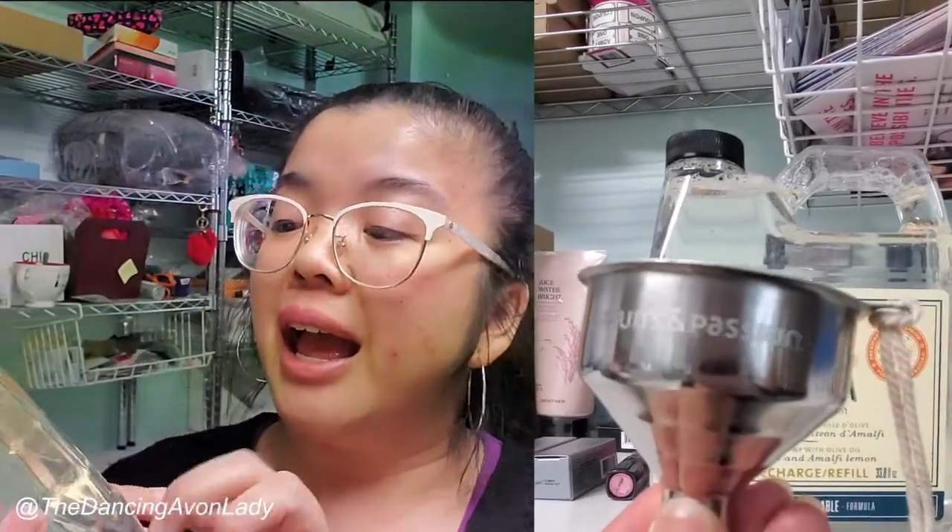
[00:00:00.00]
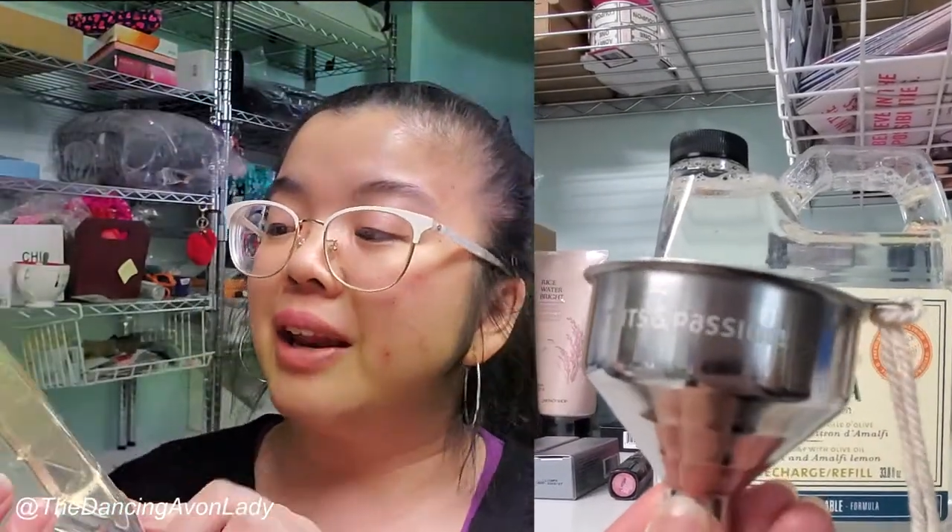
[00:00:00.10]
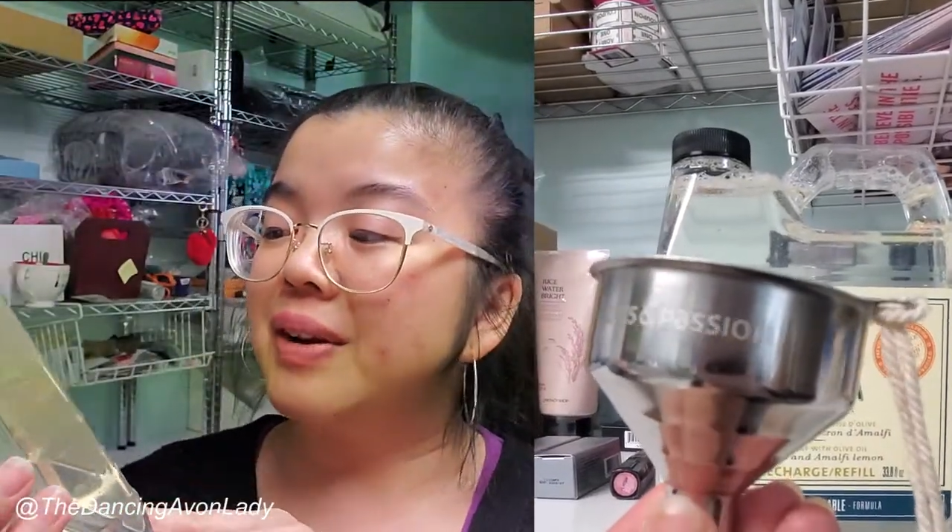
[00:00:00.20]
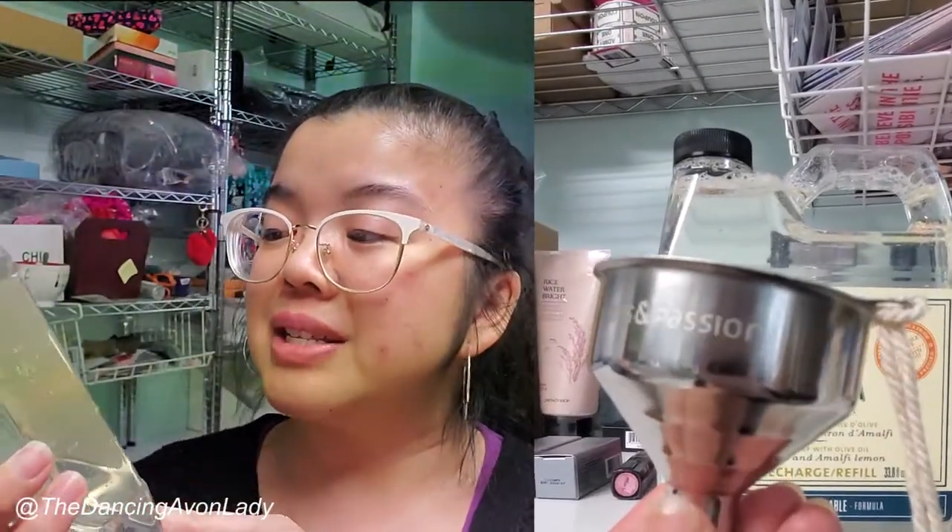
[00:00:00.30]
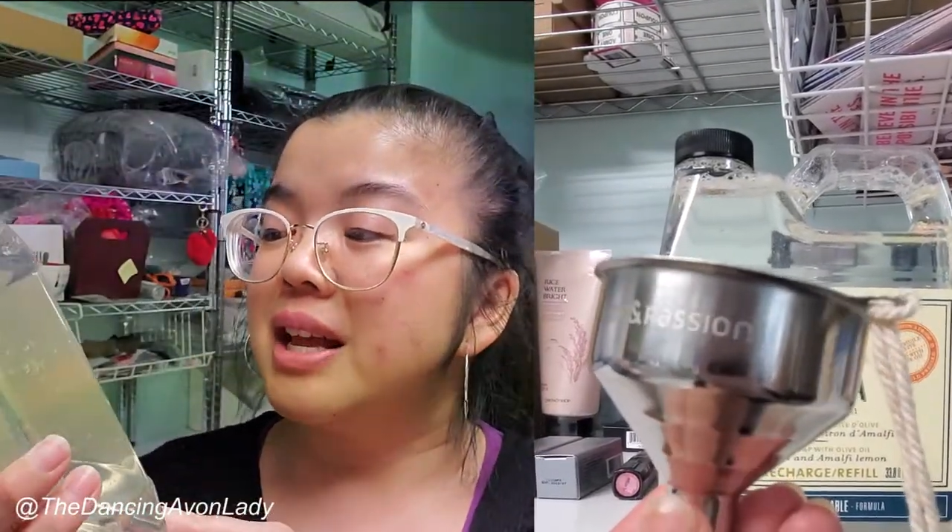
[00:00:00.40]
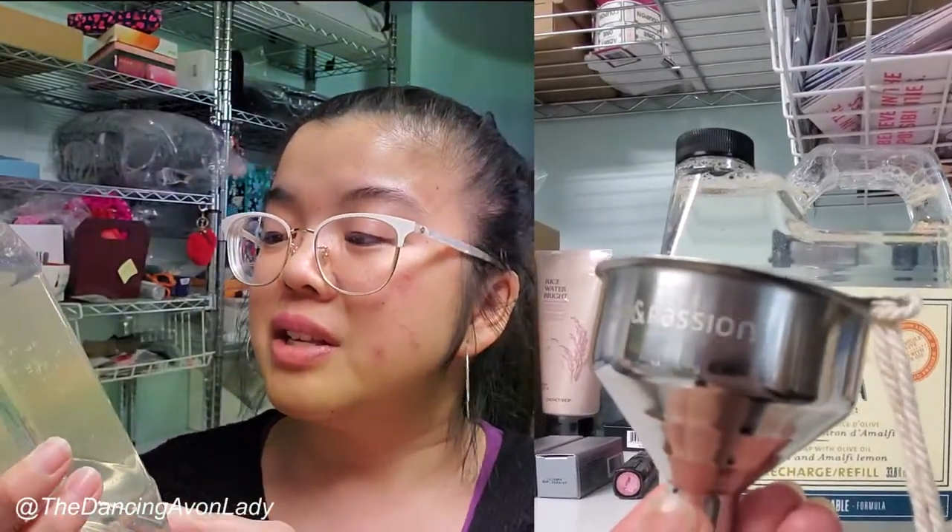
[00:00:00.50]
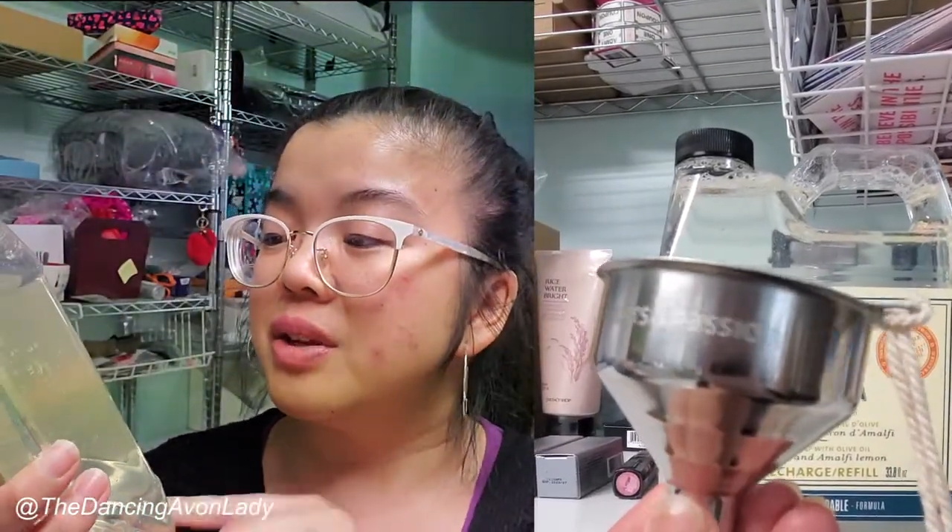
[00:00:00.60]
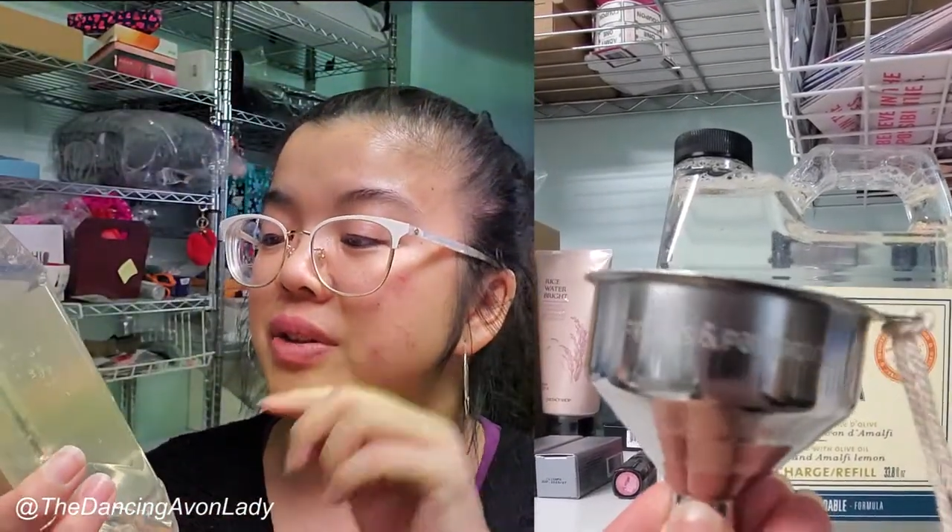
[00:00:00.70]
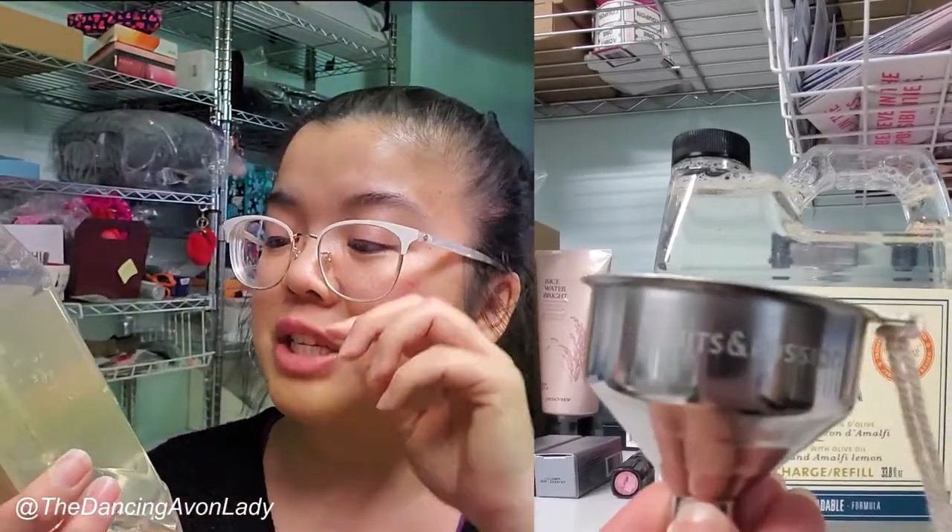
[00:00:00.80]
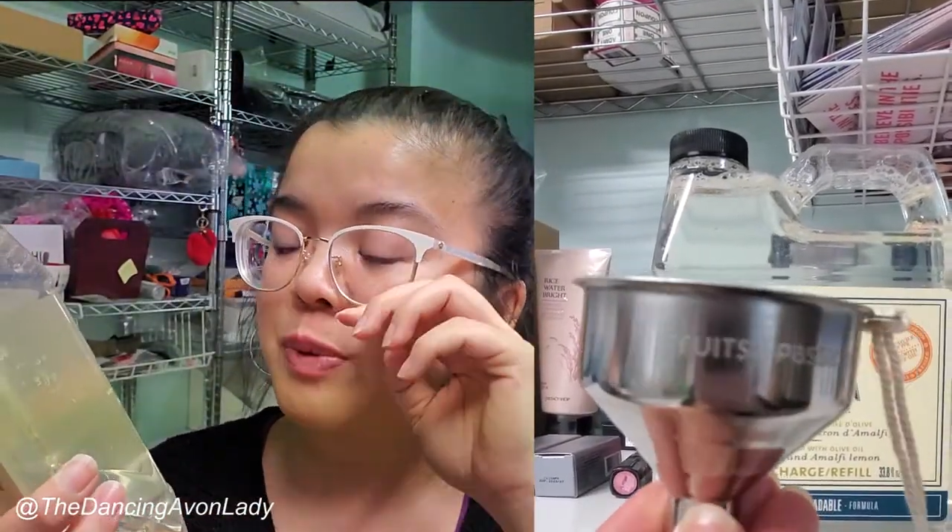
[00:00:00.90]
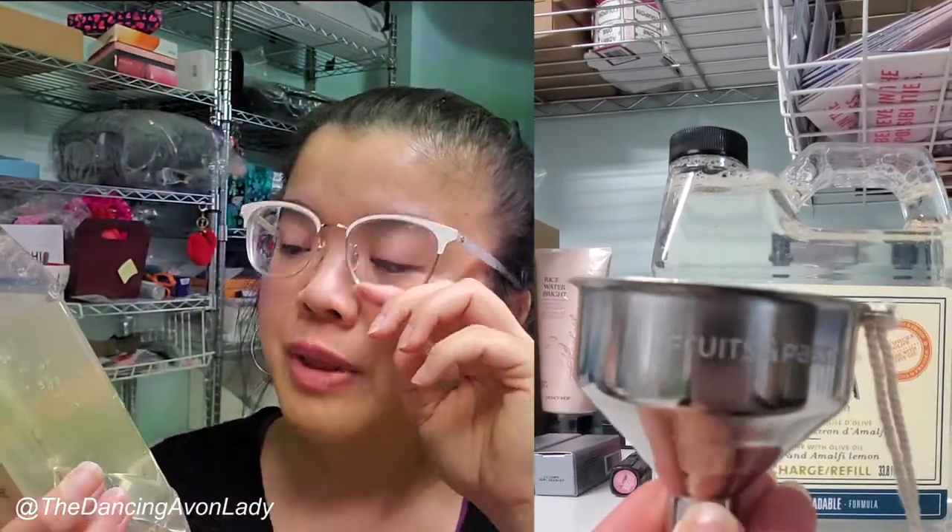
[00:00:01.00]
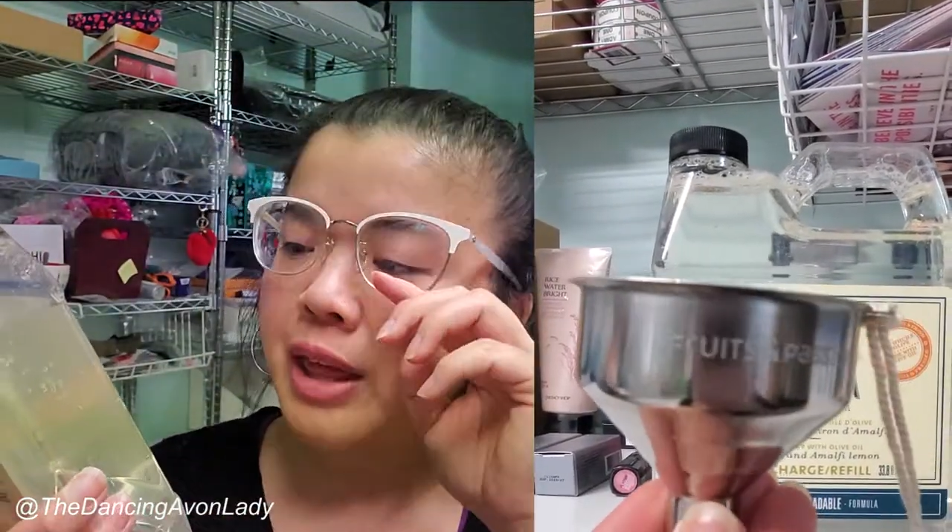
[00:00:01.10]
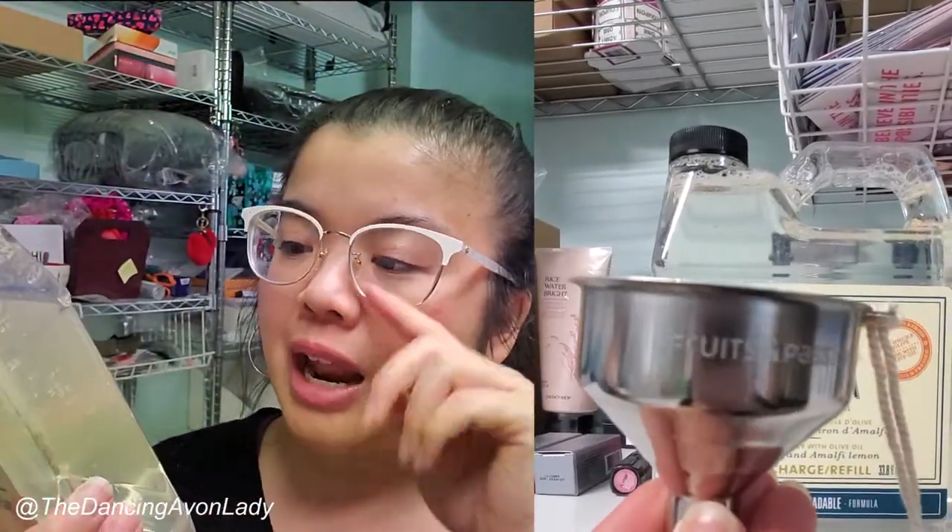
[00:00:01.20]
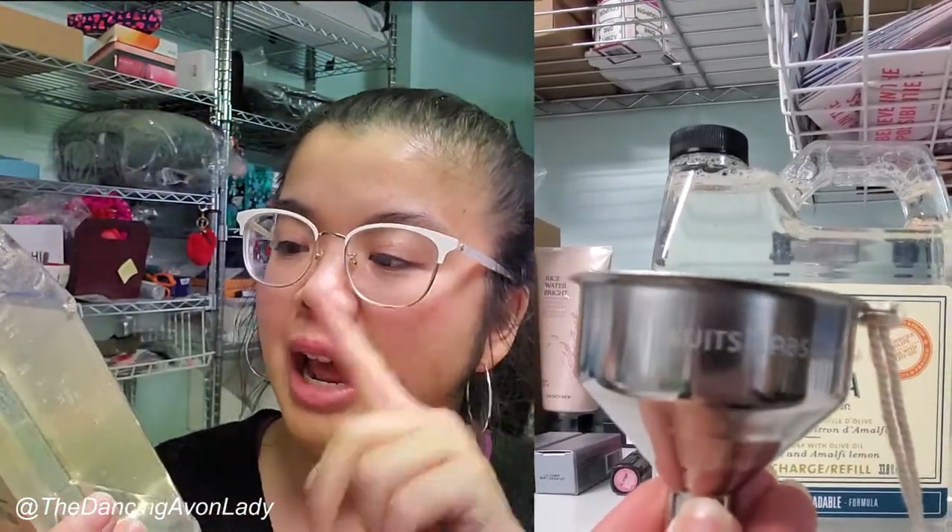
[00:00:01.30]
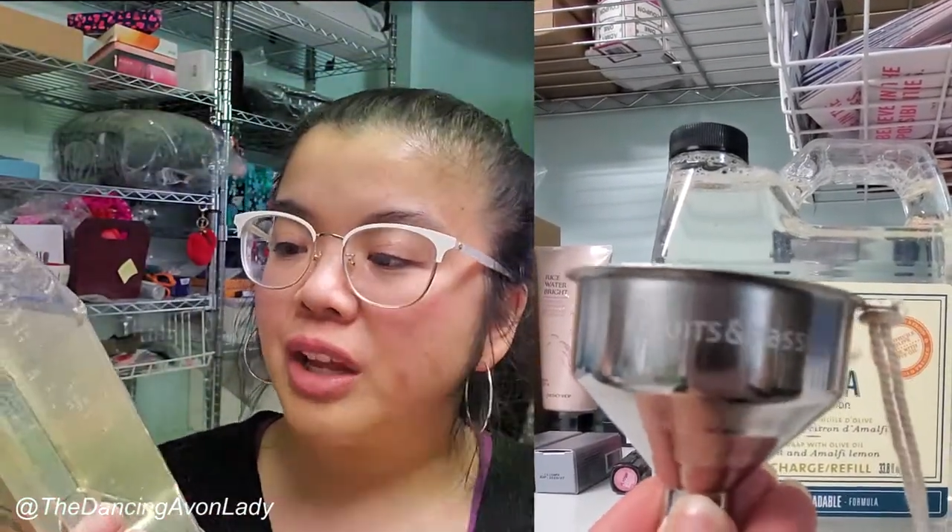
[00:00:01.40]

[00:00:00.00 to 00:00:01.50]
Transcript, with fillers: anyways, so this one that I